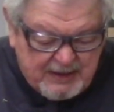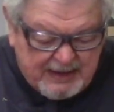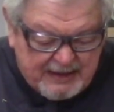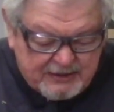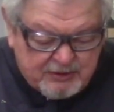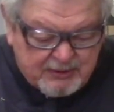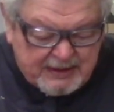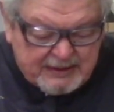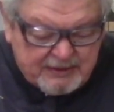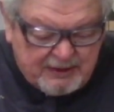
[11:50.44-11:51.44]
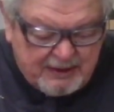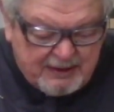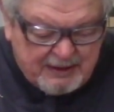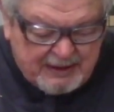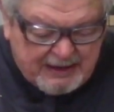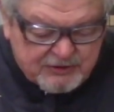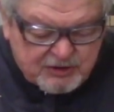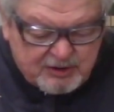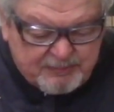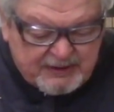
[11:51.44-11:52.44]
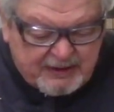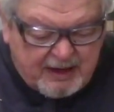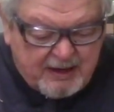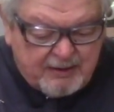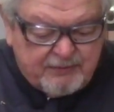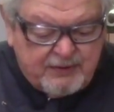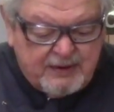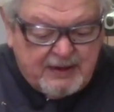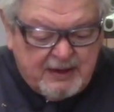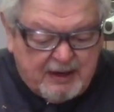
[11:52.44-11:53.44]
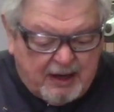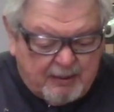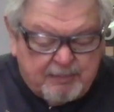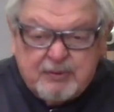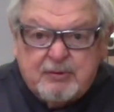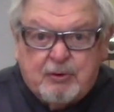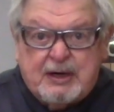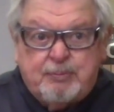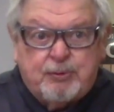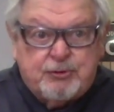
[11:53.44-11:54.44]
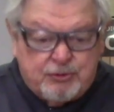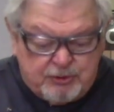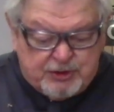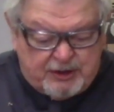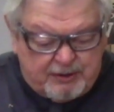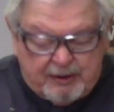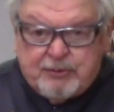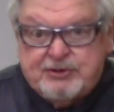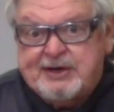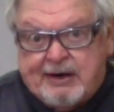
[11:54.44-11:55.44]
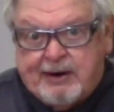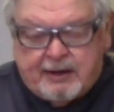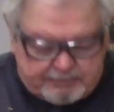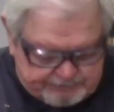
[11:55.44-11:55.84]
end grain has a little bit of grain protrusion, in other words, tear.